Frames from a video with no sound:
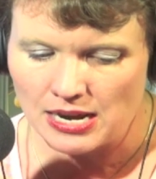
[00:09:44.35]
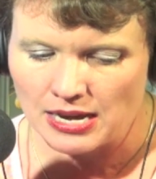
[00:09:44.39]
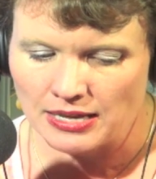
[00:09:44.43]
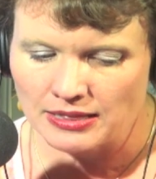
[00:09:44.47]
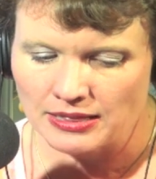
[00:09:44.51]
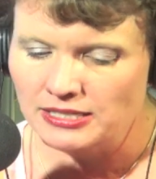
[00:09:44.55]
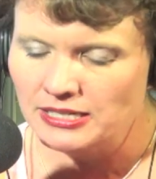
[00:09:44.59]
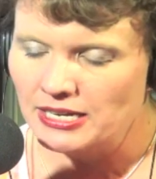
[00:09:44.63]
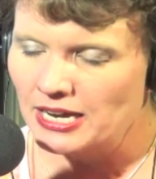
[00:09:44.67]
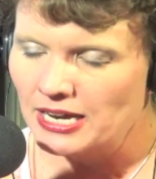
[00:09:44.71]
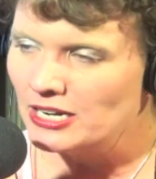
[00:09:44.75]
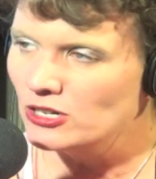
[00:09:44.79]
And
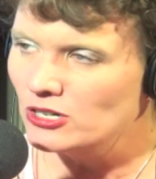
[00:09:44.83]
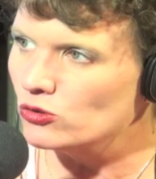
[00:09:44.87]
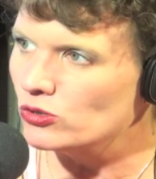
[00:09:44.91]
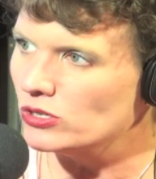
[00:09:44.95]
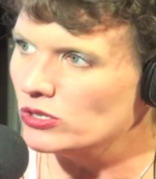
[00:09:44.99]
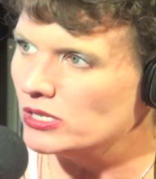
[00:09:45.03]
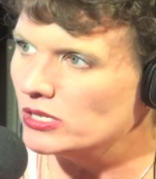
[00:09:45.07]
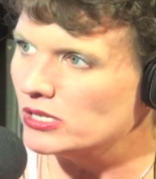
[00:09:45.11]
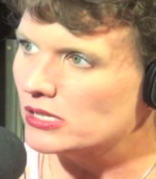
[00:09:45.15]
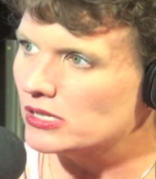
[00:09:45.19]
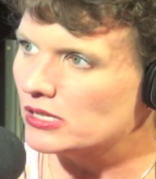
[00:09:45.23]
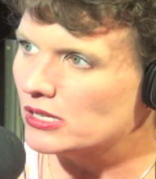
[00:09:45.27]
the
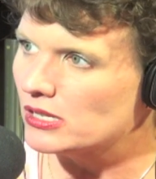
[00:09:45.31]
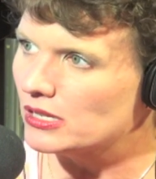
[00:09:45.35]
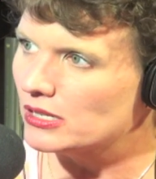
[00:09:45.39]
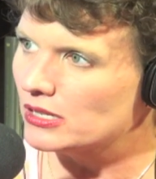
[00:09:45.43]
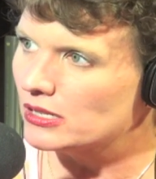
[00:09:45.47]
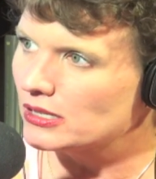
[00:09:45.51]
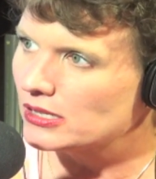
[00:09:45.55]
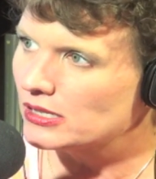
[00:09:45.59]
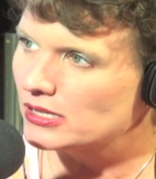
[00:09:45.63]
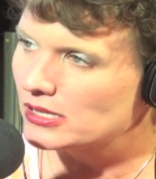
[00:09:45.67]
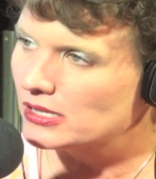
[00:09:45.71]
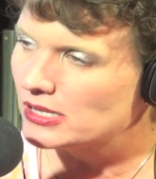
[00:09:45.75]
dangerous
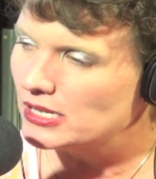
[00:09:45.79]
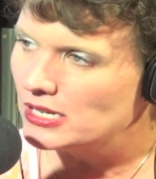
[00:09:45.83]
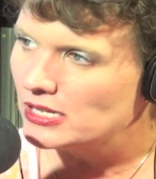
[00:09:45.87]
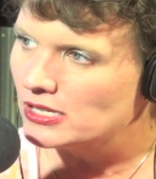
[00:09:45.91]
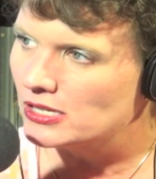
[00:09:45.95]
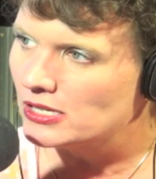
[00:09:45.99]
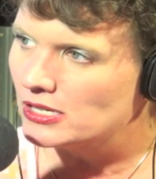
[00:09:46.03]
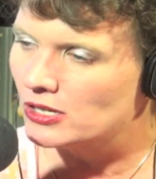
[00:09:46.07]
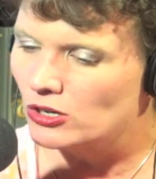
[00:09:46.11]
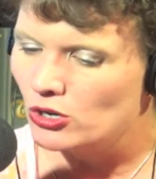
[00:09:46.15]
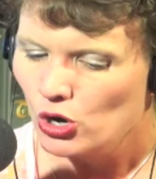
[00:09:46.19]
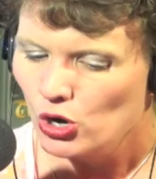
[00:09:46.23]

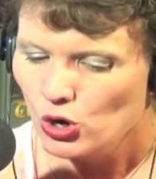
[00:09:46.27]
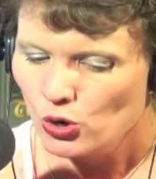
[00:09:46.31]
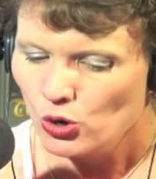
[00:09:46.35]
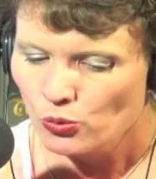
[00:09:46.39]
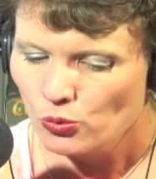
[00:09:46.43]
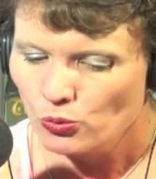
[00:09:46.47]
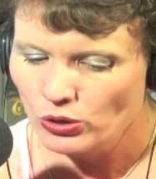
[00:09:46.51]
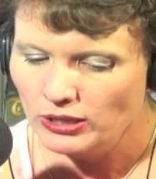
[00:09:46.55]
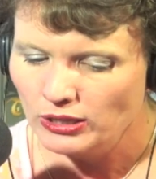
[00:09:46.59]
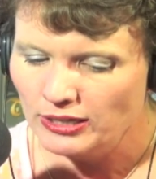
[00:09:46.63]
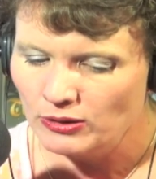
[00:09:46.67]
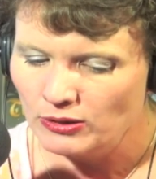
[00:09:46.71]
season
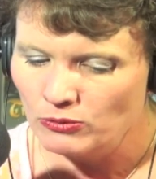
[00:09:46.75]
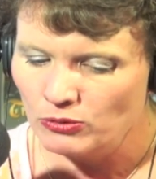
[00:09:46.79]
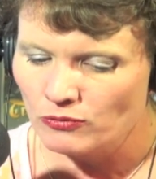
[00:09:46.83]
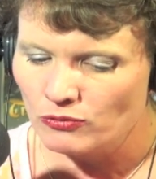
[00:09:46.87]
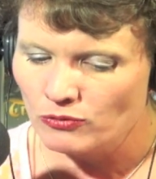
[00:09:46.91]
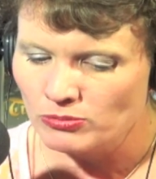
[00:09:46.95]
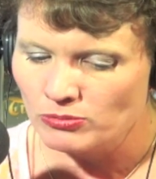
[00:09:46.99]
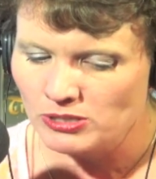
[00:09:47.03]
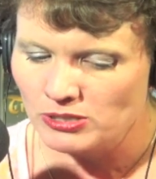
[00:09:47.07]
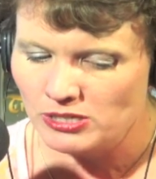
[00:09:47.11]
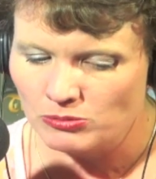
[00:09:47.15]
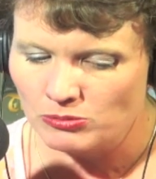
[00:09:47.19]
really went
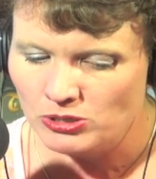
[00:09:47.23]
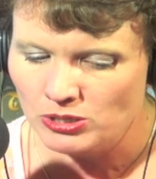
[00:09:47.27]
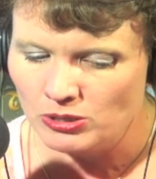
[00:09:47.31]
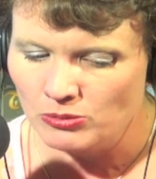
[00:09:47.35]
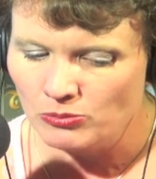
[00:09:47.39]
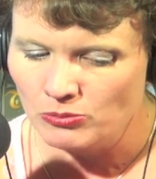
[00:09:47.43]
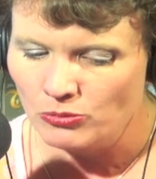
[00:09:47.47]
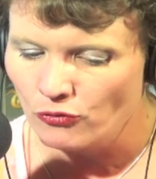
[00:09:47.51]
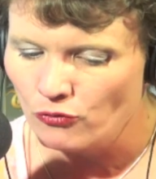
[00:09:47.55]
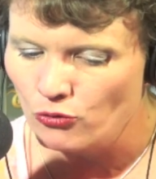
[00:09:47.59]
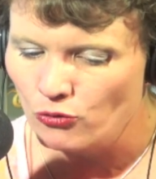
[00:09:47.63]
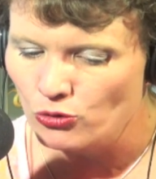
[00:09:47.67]
from
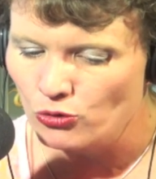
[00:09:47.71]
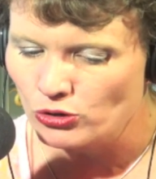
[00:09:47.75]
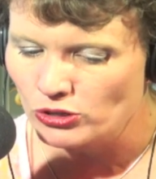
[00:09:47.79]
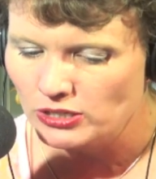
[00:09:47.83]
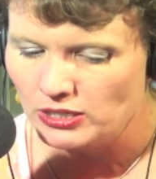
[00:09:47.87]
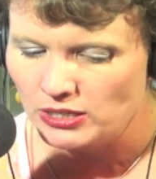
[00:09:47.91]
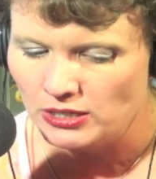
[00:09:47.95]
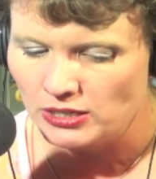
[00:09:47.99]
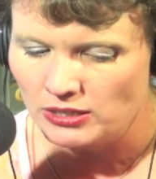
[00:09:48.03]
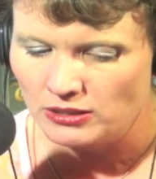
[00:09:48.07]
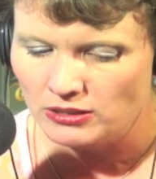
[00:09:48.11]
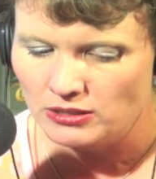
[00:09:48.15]
September
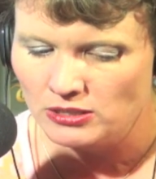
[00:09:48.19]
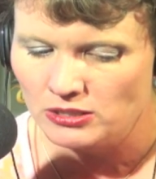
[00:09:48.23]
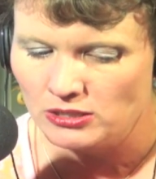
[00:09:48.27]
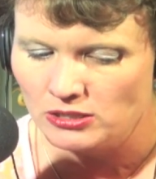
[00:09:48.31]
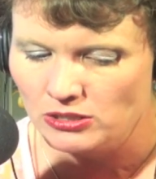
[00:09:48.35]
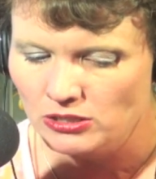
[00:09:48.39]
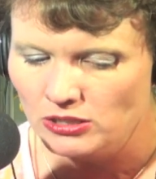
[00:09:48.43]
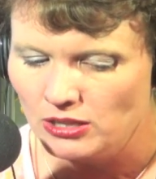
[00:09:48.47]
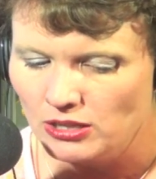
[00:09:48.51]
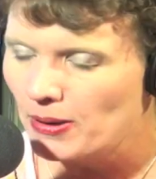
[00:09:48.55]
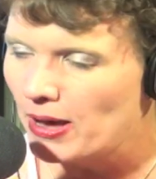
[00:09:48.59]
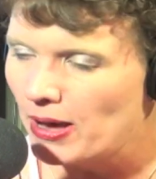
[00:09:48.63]
14th
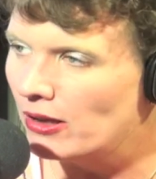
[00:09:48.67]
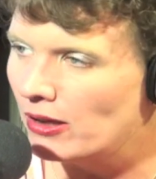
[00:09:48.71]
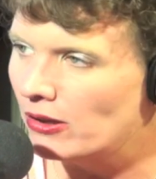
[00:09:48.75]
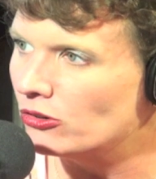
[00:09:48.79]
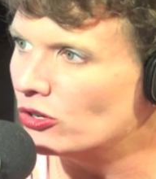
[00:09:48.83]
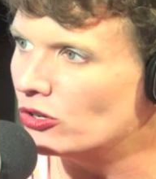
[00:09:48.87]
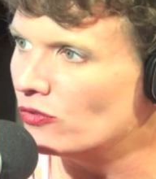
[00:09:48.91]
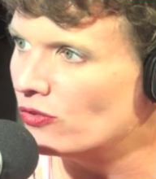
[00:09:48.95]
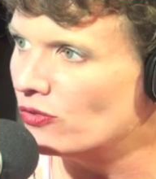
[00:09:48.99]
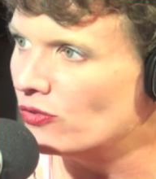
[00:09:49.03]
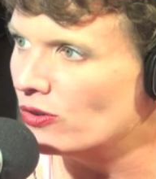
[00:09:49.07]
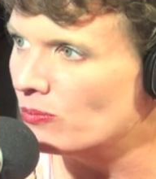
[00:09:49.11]
until about
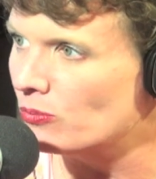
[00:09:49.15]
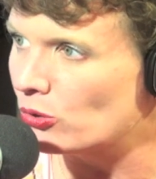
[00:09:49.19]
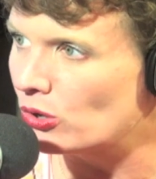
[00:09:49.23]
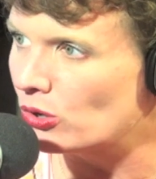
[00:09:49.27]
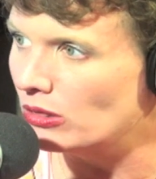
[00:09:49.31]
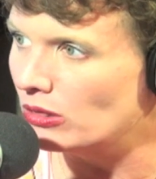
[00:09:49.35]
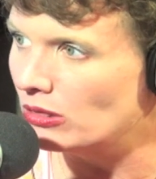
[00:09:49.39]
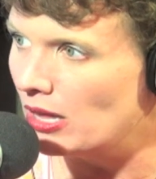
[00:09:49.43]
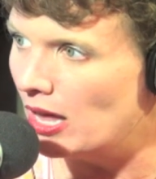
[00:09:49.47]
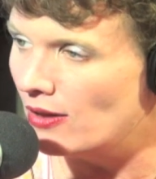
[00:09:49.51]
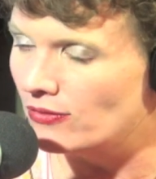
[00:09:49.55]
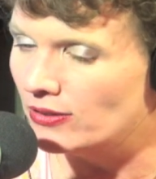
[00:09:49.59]
November
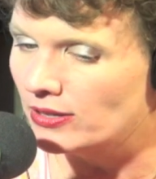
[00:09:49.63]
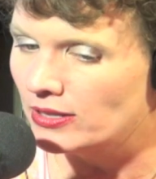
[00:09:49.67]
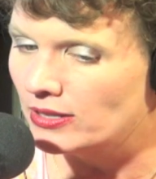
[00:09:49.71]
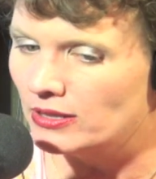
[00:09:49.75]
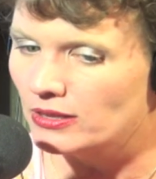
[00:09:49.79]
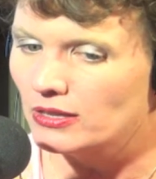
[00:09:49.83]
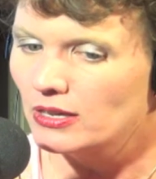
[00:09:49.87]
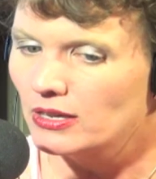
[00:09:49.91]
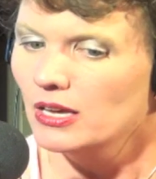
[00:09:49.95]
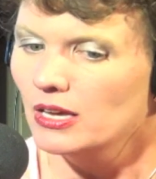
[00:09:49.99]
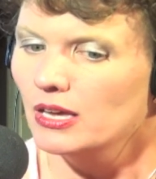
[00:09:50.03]
11th.